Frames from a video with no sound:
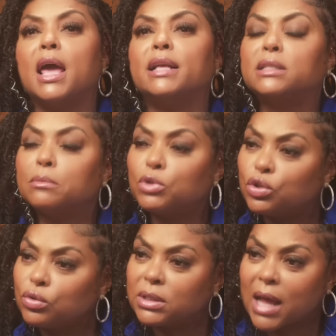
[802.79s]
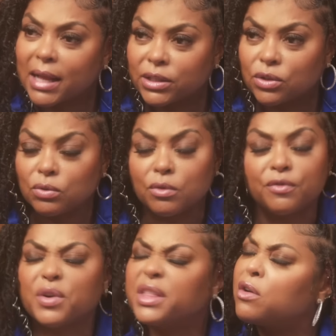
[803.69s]
and some choose not to
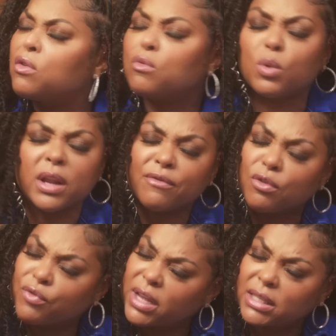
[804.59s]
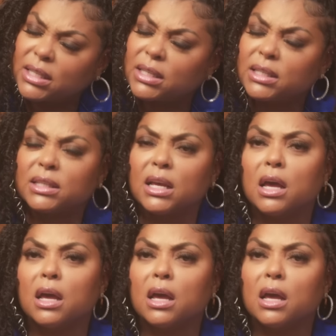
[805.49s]
for their whatever reasons.